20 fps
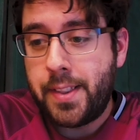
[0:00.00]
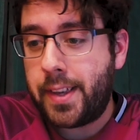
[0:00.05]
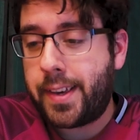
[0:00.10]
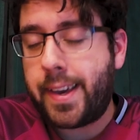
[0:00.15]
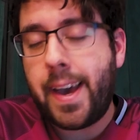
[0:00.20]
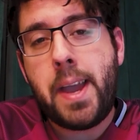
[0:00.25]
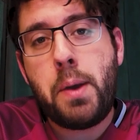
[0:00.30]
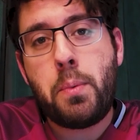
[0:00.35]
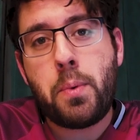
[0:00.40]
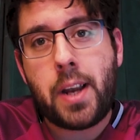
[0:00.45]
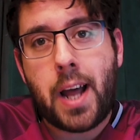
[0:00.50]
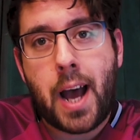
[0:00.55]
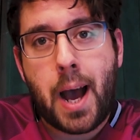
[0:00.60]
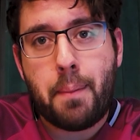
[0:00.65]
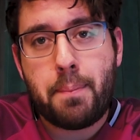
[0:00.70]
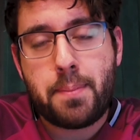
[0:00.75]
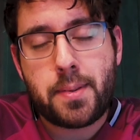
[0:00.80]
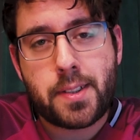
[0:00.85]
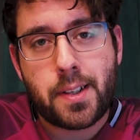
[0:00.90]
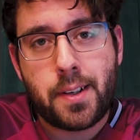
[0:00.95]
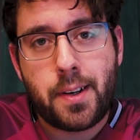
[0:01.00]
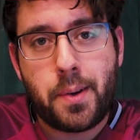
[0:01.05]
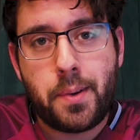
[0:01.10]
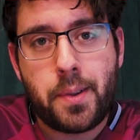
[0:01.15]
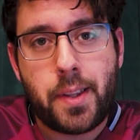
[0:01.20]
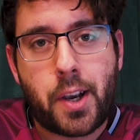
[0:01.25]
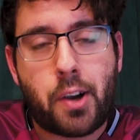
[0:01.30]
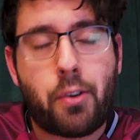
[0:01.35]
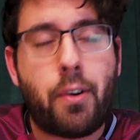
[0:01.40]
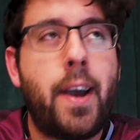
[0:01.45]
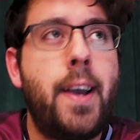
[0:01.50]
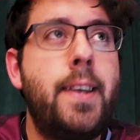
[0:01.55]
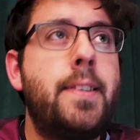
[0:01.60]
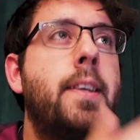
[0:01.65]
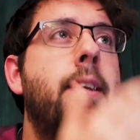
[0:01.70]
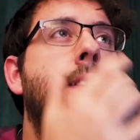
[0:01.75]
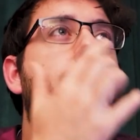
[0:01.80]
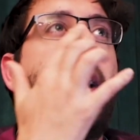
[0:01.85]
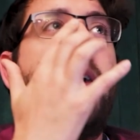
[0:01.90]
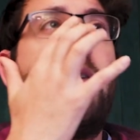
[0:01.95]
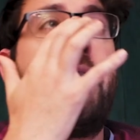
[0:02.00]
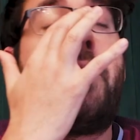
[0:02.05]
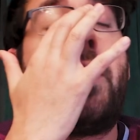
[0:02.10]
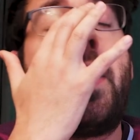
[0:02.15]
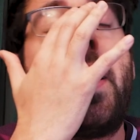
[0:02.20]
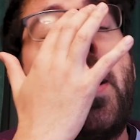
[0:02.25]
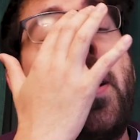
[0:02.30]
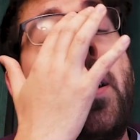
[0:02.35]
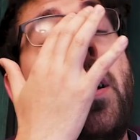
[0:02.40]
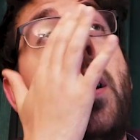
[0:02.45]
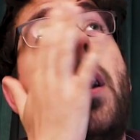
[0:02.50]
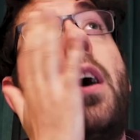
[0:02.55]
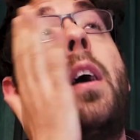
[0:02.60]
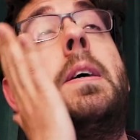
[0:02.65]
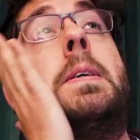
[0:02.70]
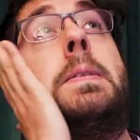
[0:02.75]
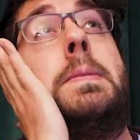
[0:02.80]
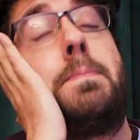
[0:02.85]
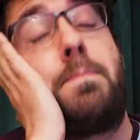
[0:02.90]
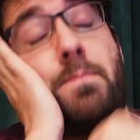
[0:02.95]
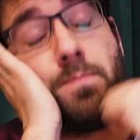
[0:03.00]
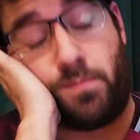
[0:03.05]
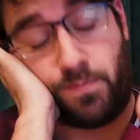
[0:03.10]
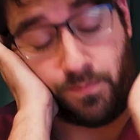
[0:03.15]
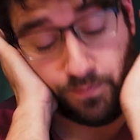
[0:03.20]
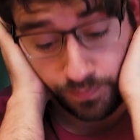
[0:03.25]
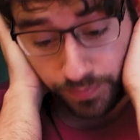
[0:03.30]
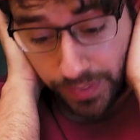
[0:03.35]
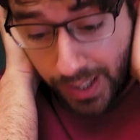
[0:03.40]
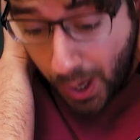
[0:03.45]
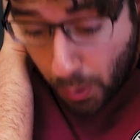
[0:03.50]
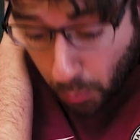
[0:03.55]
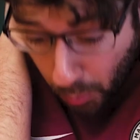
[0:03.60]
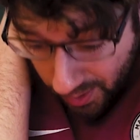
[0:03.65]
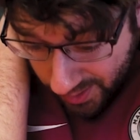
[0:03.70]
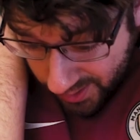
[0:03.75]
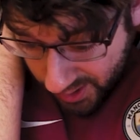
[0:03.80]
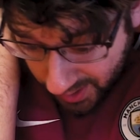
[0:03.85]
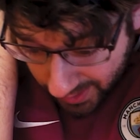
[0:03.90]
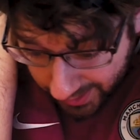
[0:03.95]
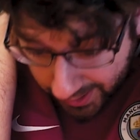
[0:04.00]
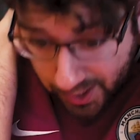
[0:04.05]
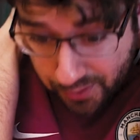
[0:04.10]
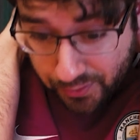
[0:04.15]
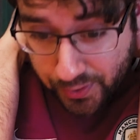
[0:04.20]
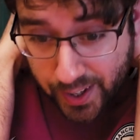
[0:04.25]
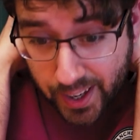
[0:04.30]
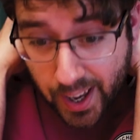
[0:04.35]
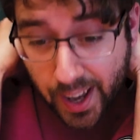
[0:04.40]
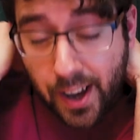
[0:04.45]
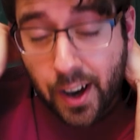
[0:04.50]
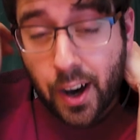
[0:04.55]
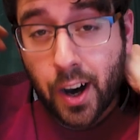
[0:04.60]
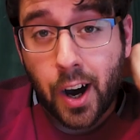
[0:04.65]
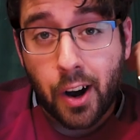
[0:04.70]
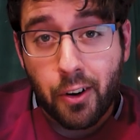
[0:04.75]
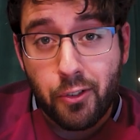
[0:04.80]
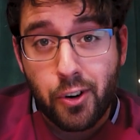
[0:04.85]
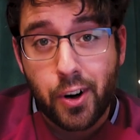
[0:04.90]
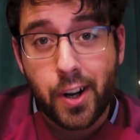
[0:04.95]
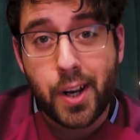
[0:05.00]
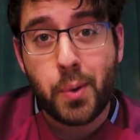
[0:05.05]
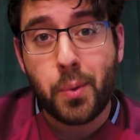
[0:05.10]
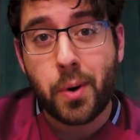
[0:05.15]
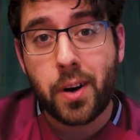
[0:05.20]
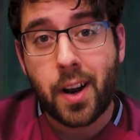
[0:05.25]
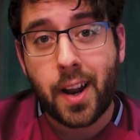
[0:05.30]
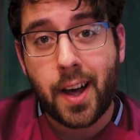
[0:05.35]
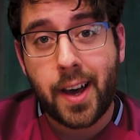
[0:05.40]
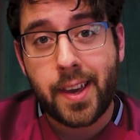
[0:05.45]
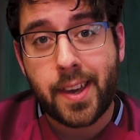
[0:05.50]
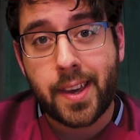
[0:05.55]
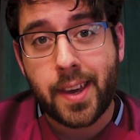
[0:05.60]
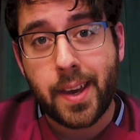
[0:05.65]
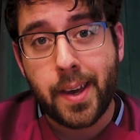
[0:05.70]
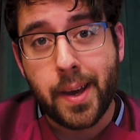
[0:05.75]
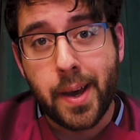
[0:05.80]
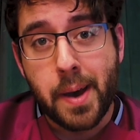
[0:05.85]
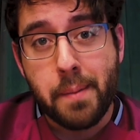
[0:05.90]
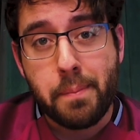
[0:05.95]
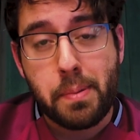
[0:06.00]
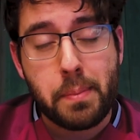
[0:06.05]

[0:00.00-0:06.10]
The game went absolutely crazy. Now, VAR, I want to like VAR. I really want to like it.